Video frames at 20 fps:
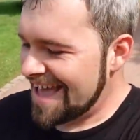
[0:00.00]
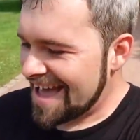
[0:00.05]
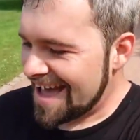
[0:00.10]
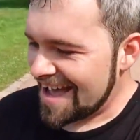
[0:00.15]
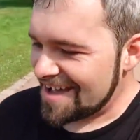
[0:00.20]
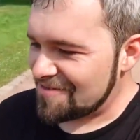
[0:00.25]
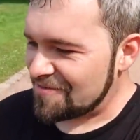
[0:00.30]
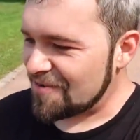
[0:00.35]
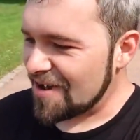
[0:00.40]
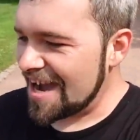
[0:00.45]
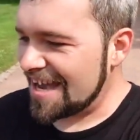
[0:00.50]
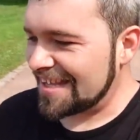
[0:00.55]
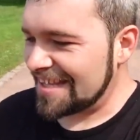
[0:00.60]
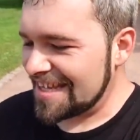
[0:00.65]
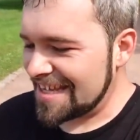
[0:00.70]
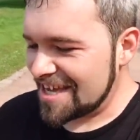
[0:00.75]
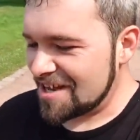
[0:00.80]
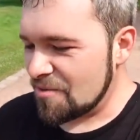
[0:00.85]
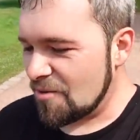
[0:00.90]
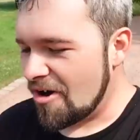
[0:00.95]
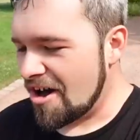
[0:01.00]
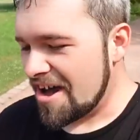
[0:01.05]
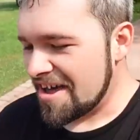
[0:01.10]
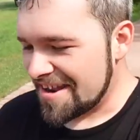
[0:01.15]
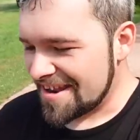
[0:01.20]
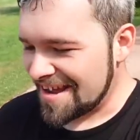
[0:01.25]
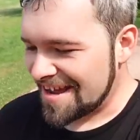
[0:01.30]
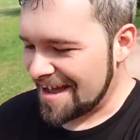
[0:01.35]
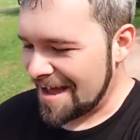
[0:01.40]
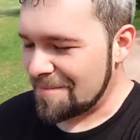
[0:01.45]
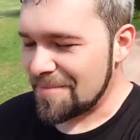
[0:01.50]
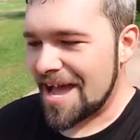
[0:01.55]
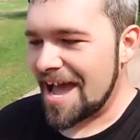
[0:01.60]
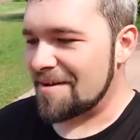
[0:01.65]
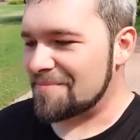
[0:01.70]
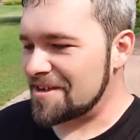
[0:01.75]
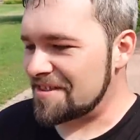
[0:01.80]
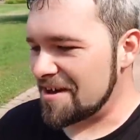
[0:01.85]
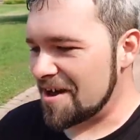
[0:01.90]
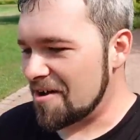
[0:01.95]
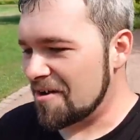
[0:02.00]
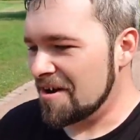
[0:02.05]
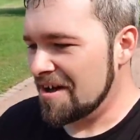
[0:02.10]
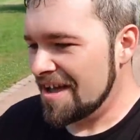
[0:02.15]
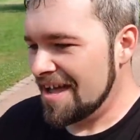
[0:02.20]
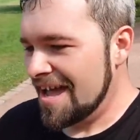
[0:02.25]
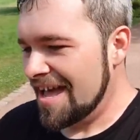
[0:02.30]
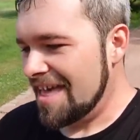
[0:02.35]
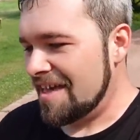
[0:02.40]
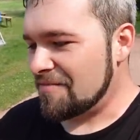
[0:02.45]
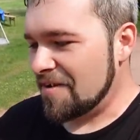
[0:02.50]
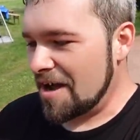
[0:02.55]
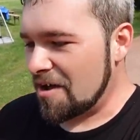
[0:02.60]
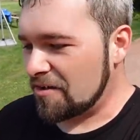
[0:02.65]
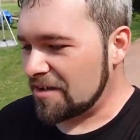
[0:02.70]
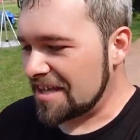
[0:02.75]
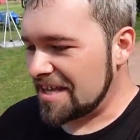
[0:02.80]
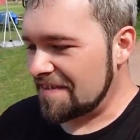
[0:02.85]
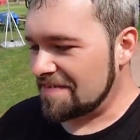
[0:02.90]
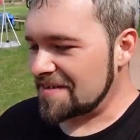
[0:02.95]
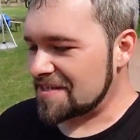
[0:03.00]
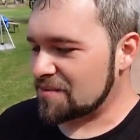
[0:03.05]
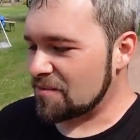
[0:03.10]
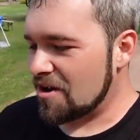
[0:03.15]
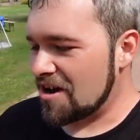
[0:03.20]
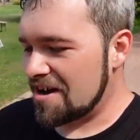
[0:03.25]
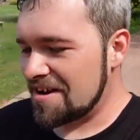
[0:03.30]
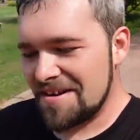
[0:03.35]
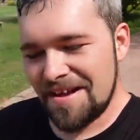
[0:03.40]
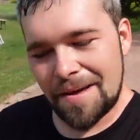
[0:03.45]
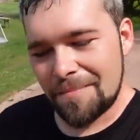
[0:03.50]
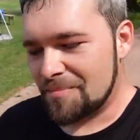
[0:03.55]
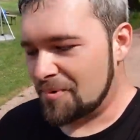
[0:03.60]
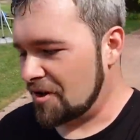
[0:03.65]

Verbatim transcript: I finally get one. I'm happy though. If I only get this one, I'm